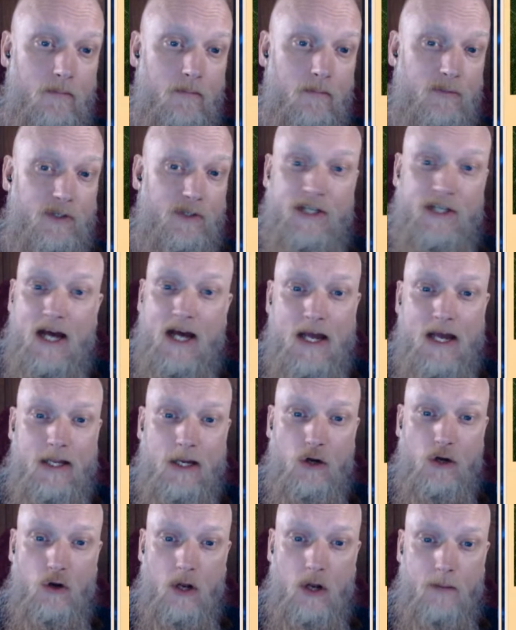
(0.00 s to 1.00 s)
Today
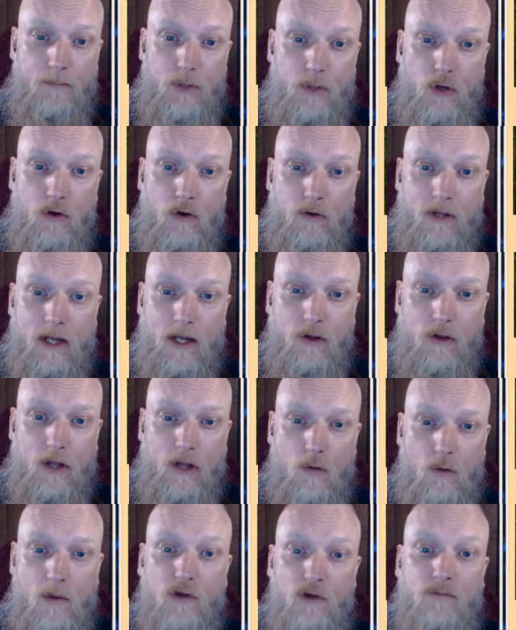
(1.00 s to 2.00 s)
they look like beauty.
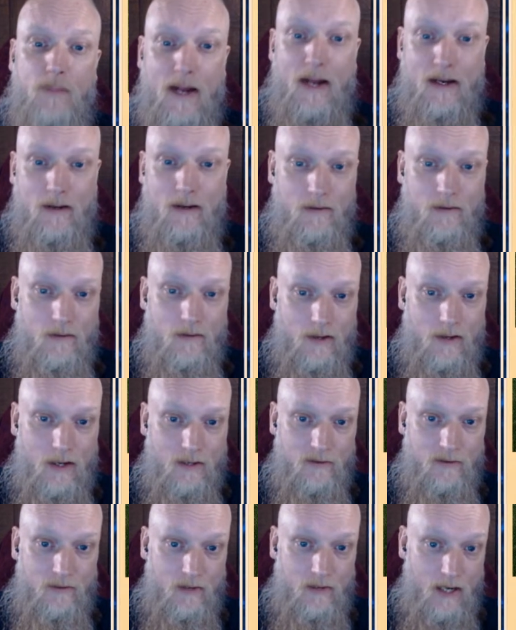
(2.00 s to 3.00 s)
They almost blend into the
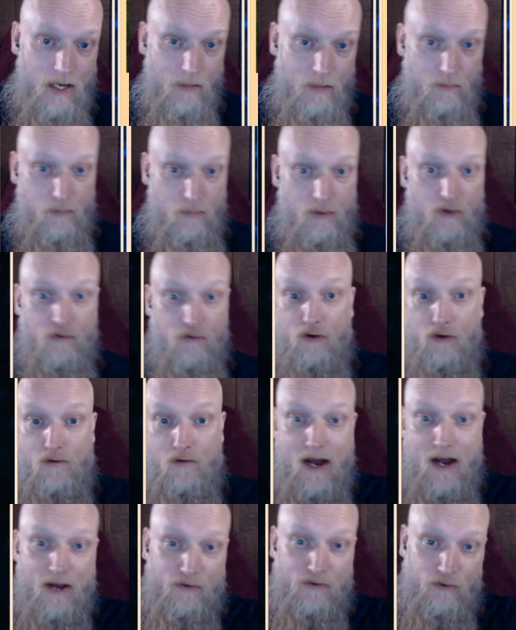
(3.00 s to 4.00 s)
landscape because the
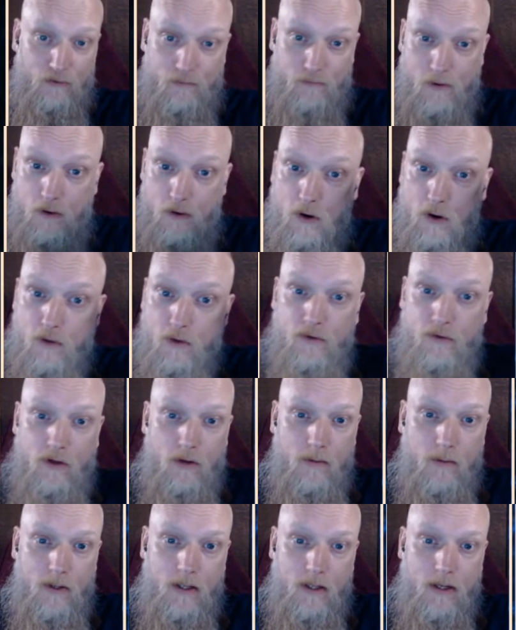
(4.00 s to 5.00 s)
grass has grown over
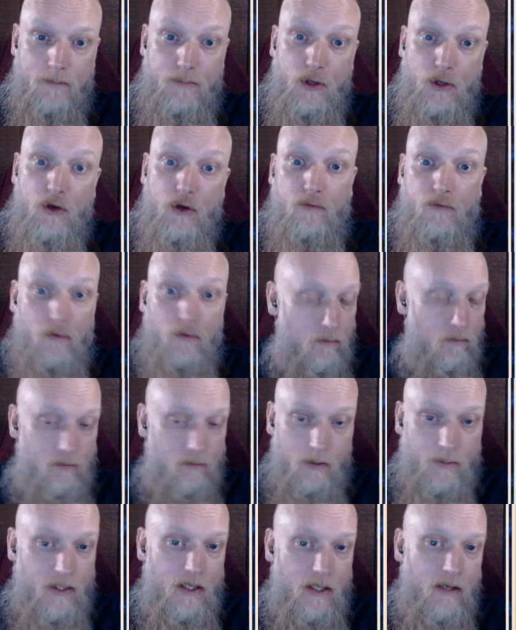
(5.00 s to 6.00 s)
them, and they're beautiful.
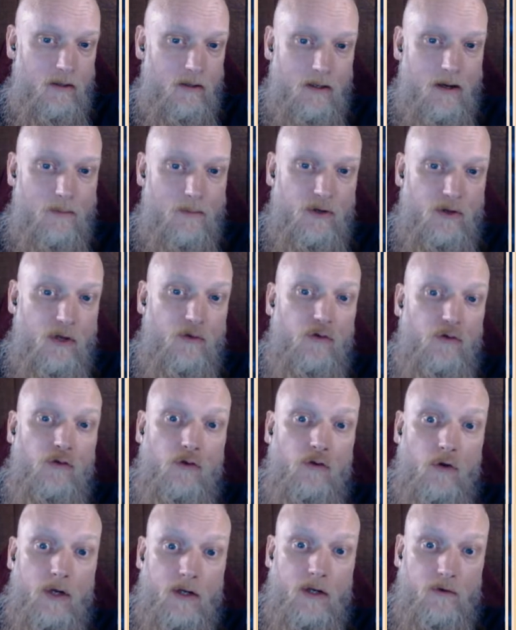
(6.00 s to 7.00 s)
I mean, they're absolutely
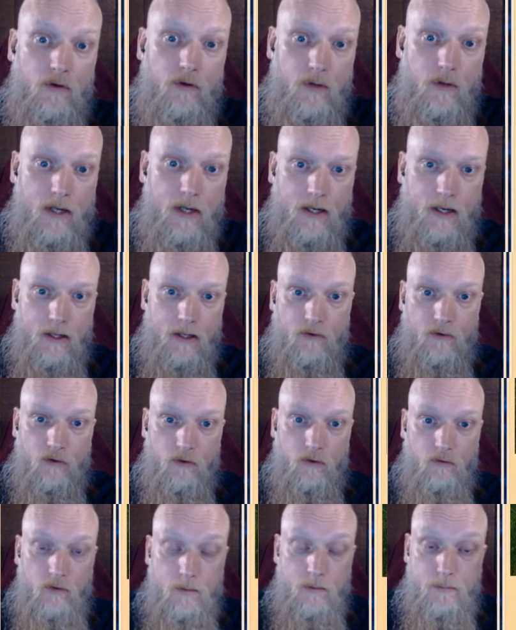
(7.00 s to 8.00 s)
stunning to look at in this country.